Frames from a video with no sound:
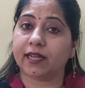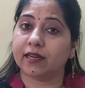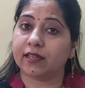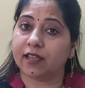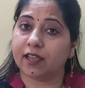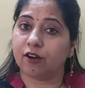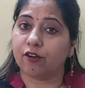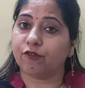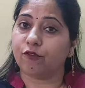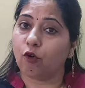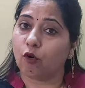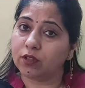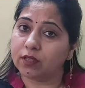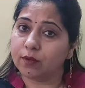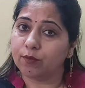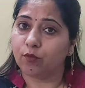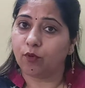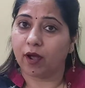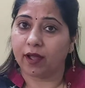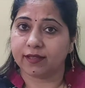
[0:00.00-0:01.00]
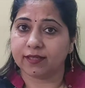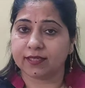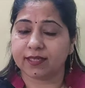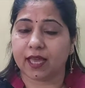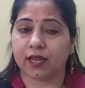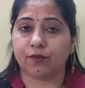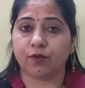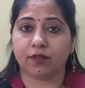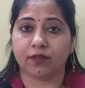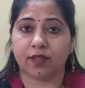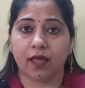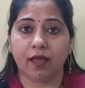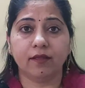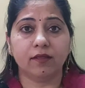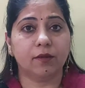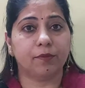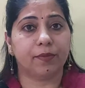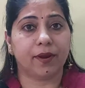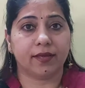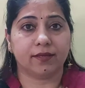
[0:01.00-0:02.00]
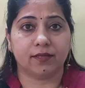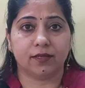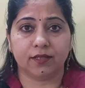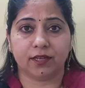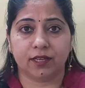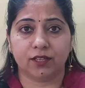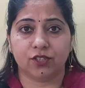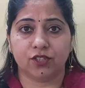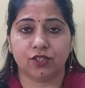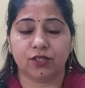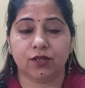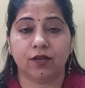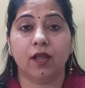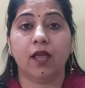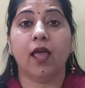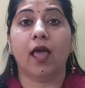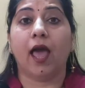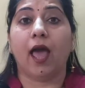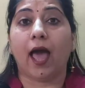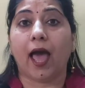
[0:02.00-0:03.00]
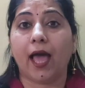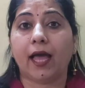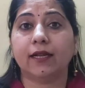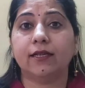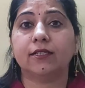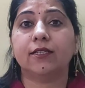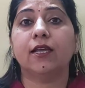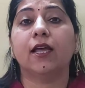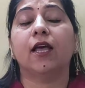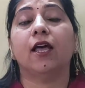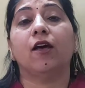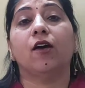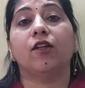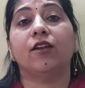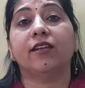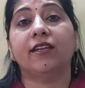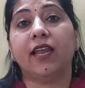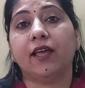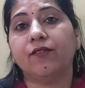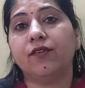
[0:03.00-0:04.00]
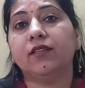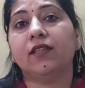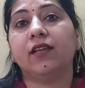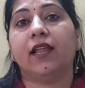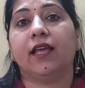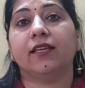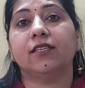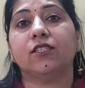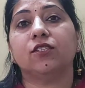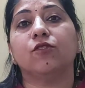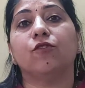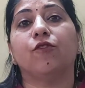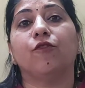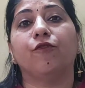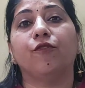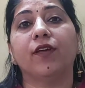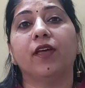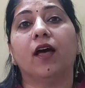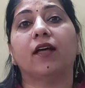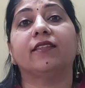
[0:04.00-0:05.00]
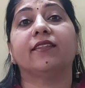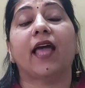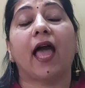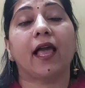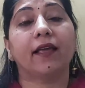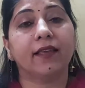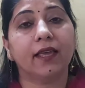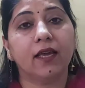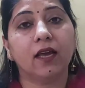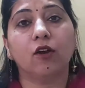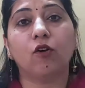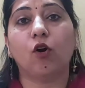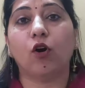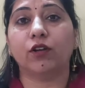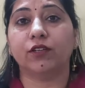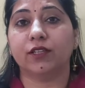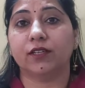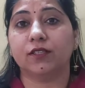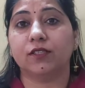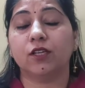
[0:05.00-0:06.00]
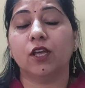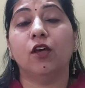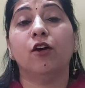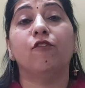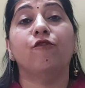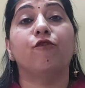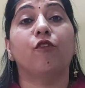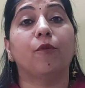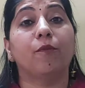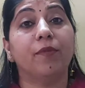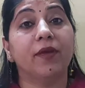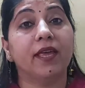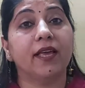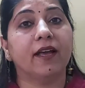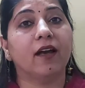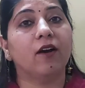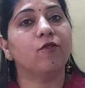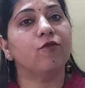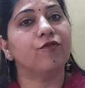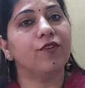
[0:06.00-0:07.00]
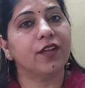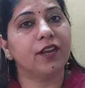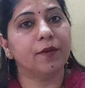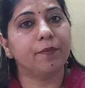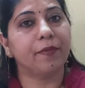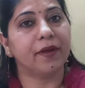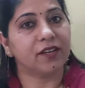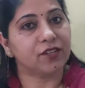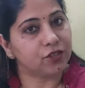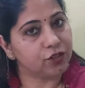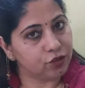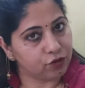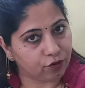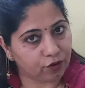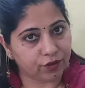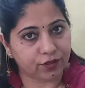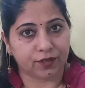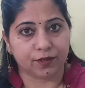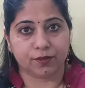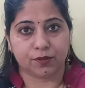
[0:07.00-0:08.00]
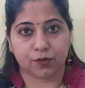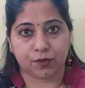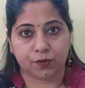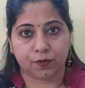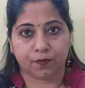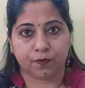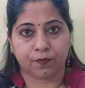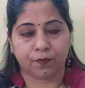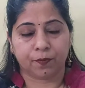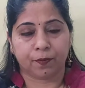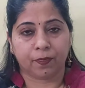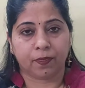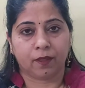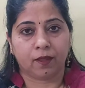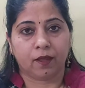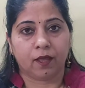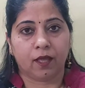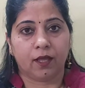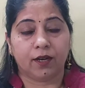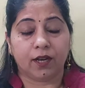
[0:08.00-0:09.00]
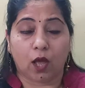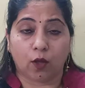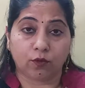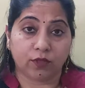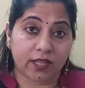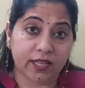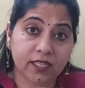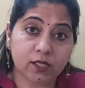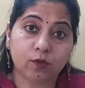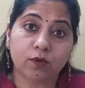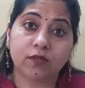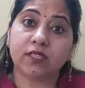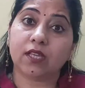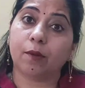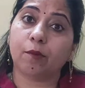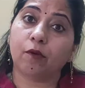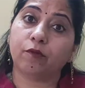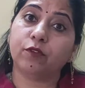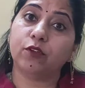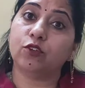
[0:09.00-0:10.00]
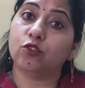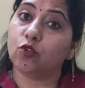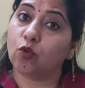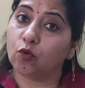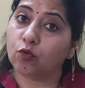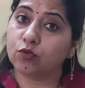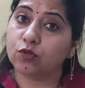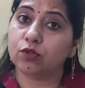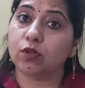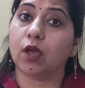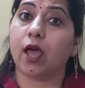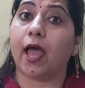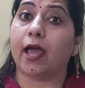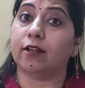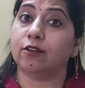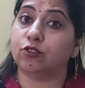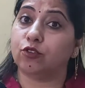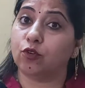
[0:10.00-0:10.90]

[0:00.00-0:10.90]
care of all the points that were there in the presentation, and nevertheless we are thanking our audience for being a very patient audience. Now these were some of the do's and